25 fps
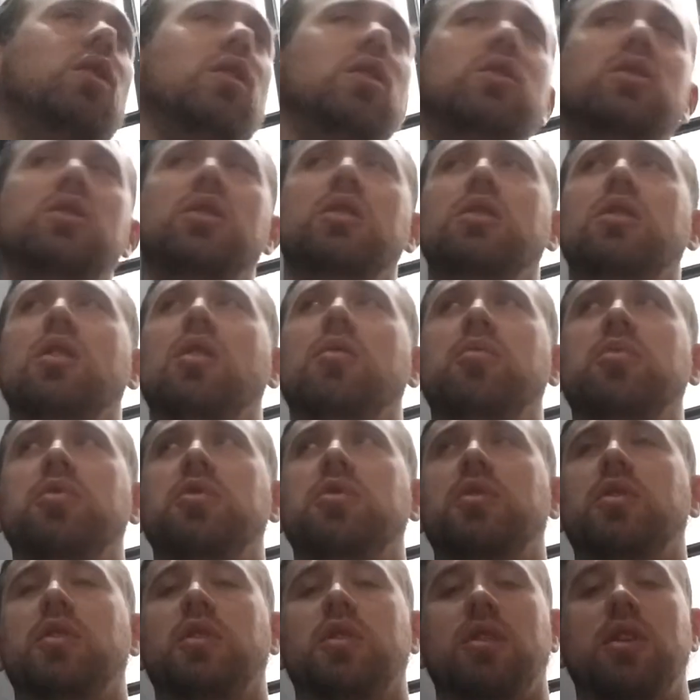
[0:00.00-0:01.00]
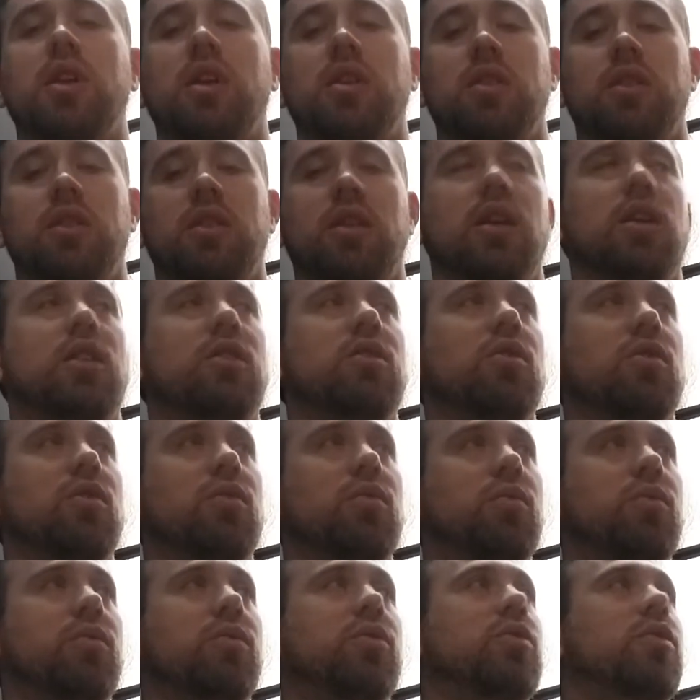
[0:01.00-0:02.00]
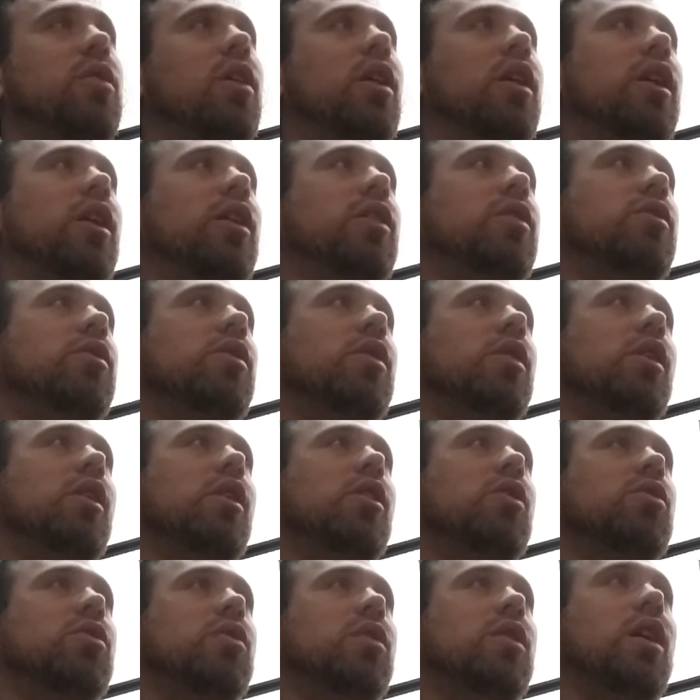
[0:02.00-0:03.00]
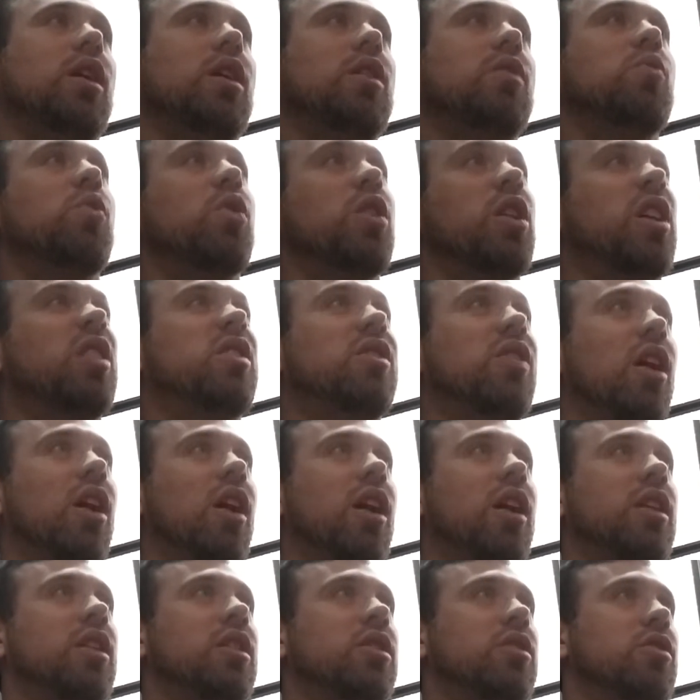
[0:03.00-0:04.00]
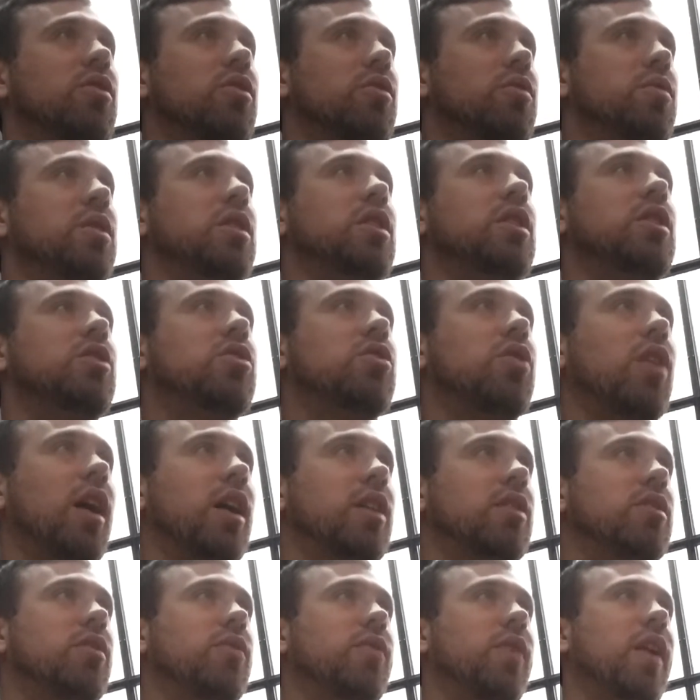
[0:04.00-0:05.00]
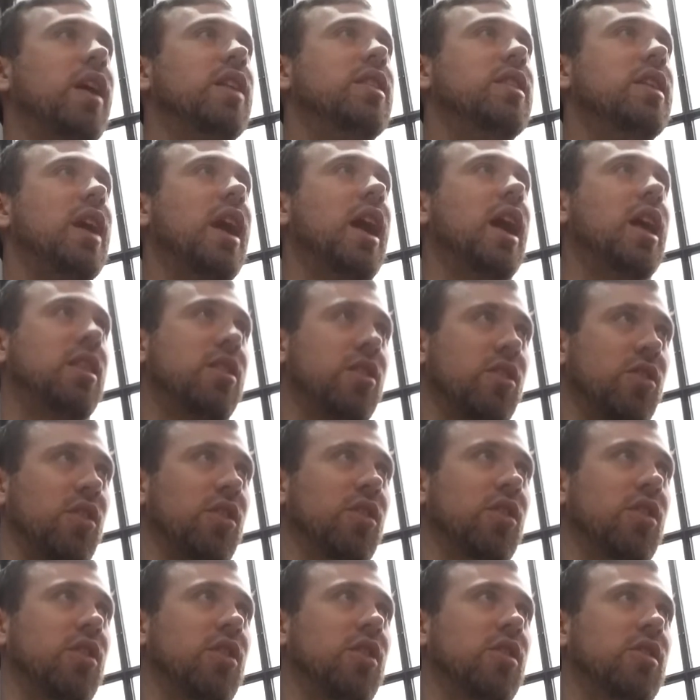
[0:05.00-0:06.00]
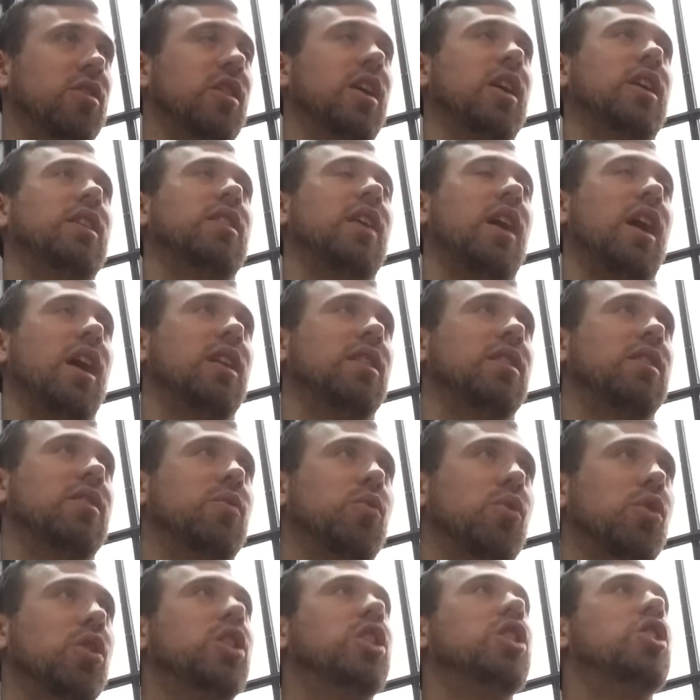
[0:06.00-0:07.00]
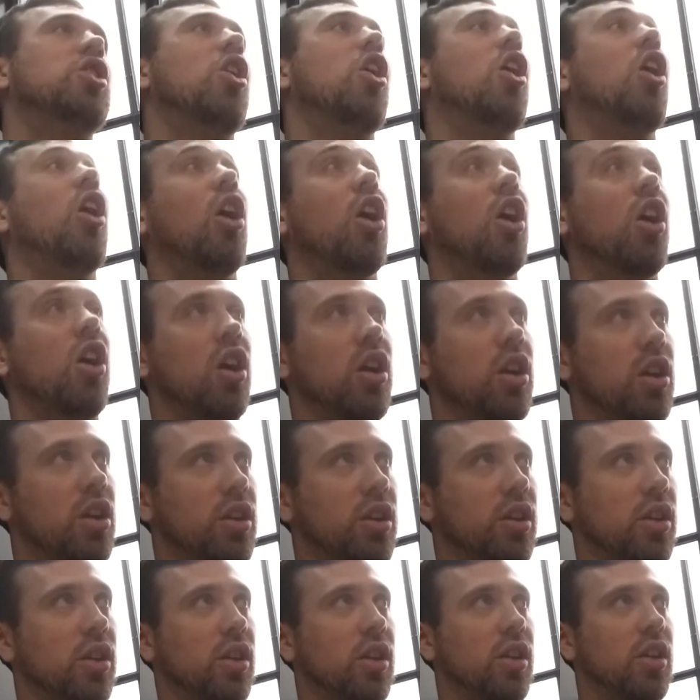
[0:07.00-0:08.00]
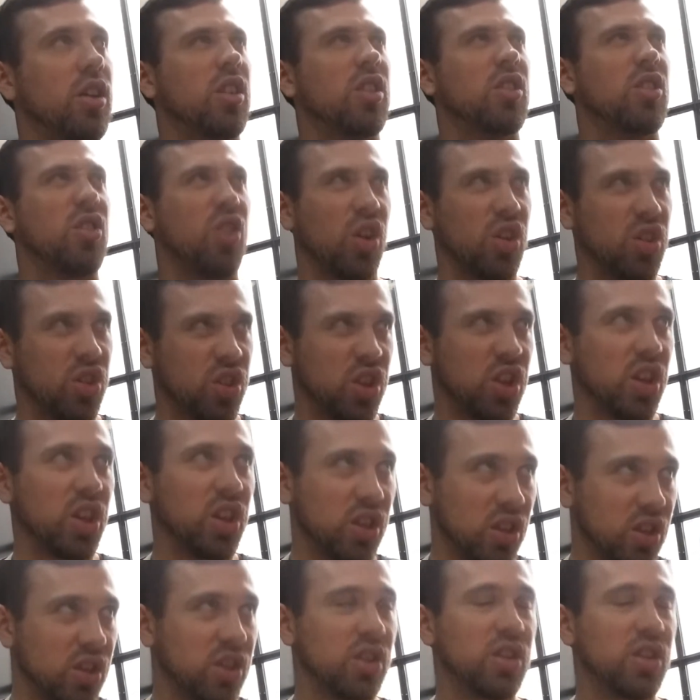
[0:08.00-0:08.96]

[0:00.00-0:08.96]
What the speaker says: Crunching numbers sounds like you're getting work done and you're really trying to find the answer, like that. Working hard, crunching.